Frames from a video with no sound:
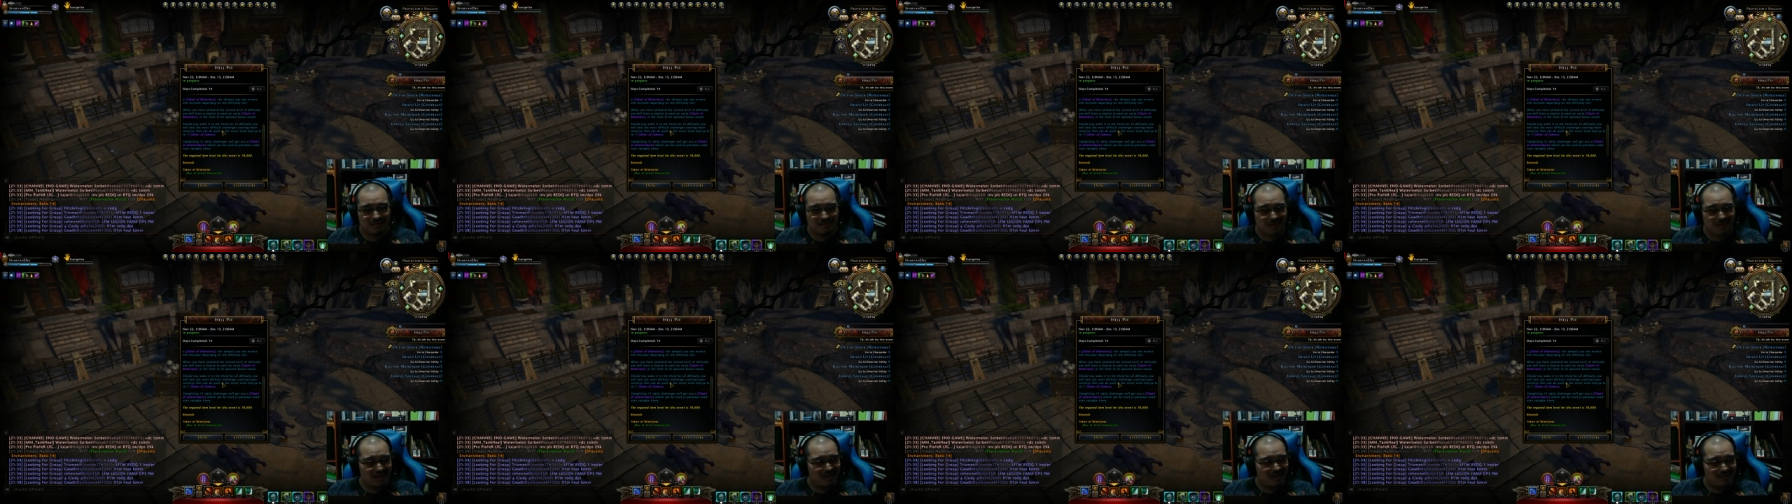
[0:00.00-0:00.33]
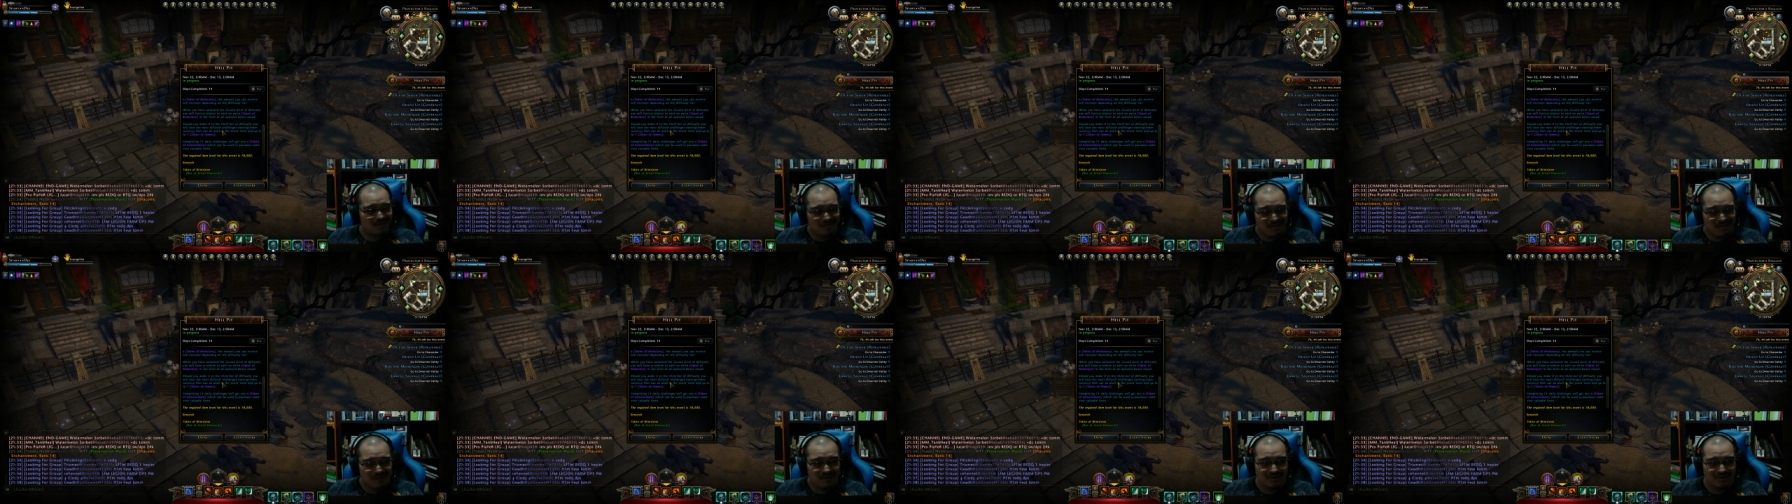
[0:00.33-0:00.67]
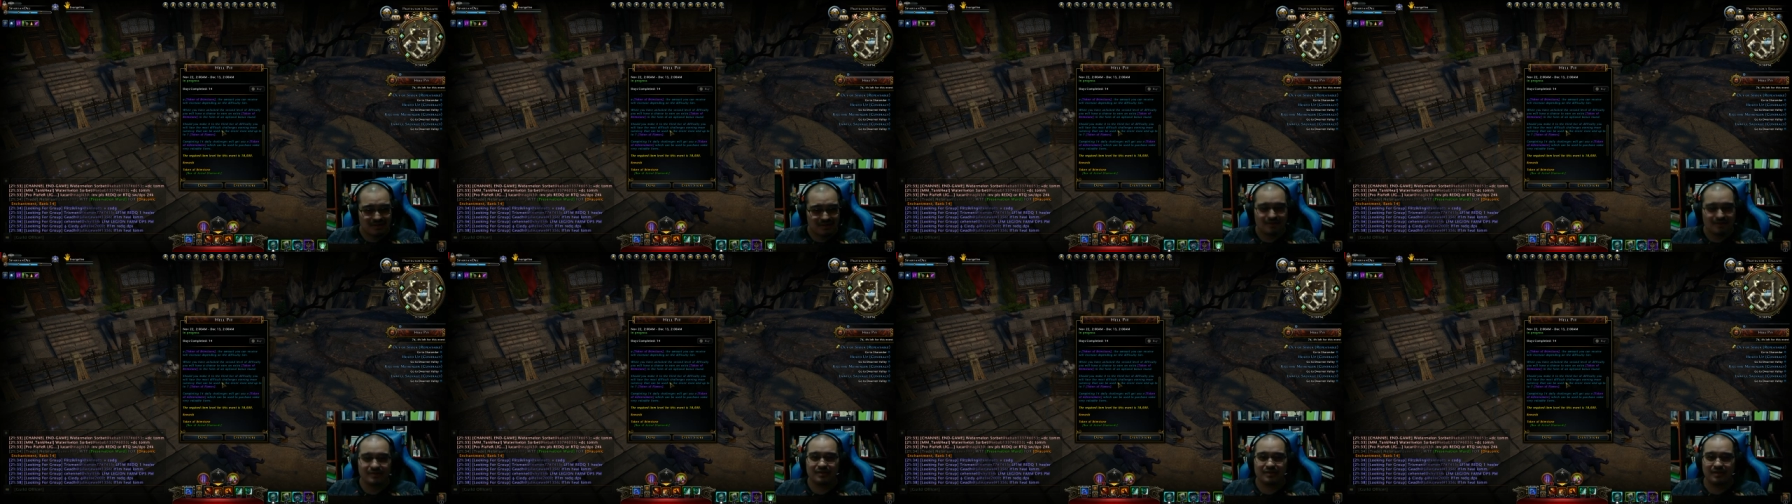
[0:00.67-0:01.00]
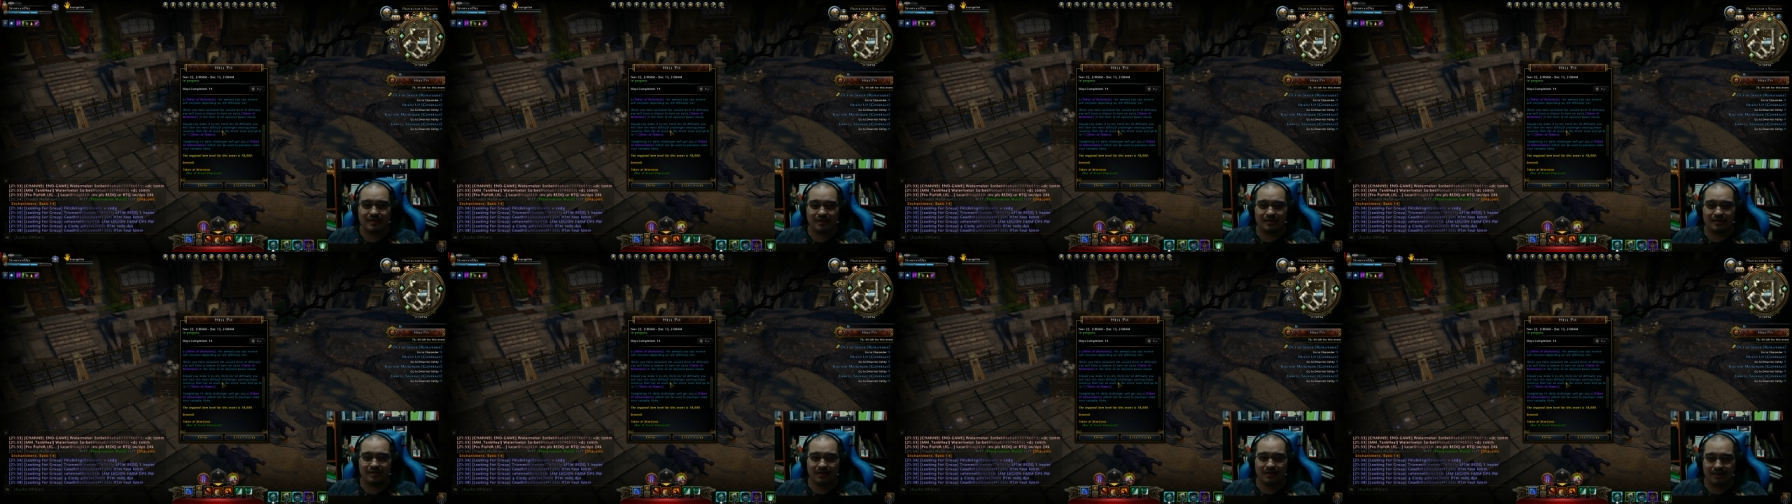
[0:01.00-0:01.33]
maybe to
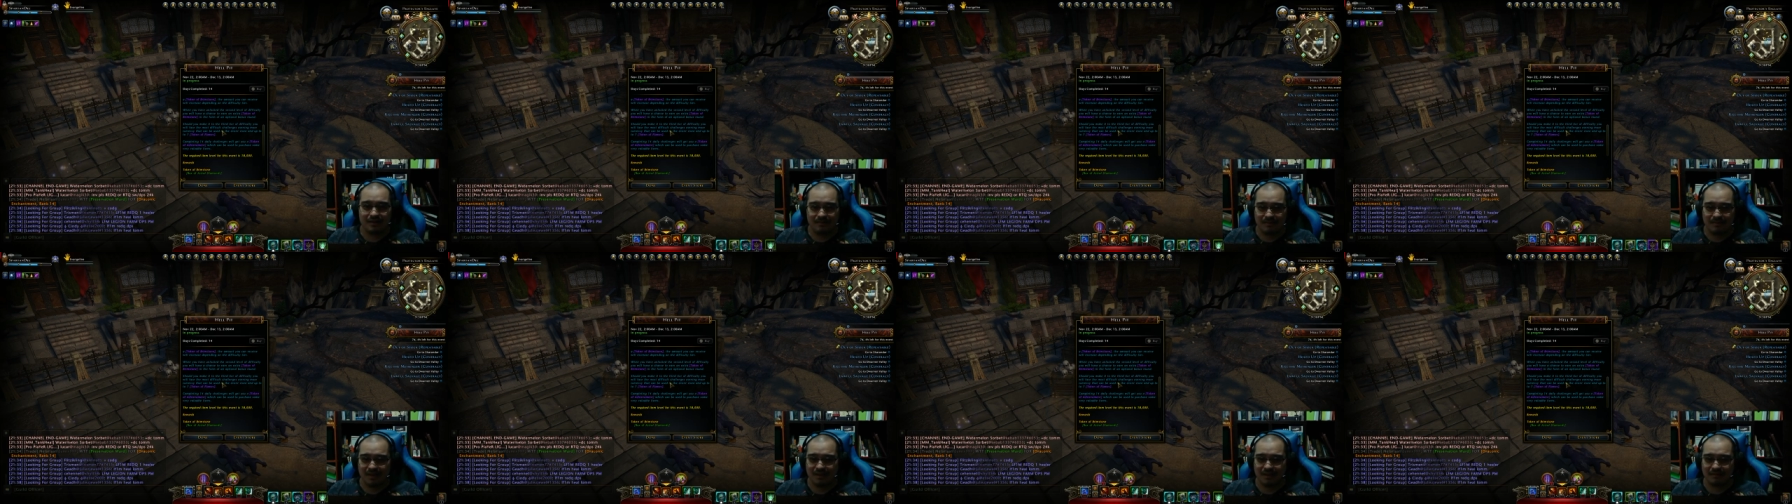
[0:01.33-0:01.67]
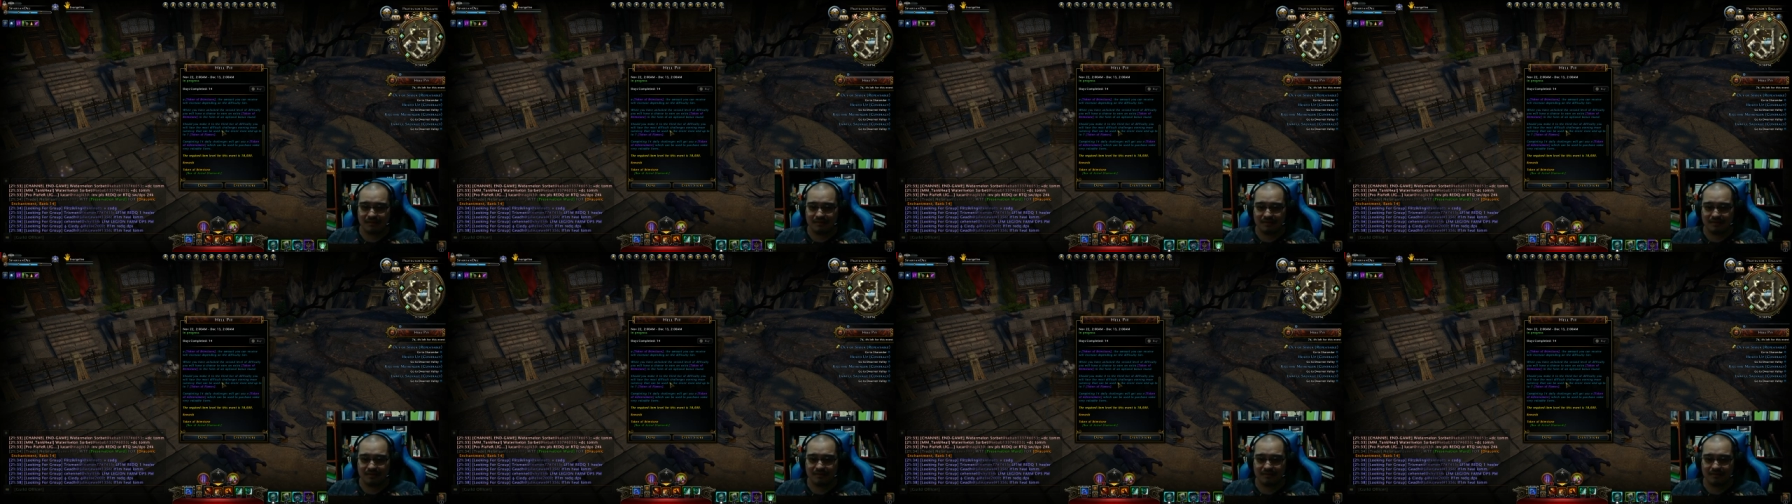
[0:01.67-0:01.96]
get a mount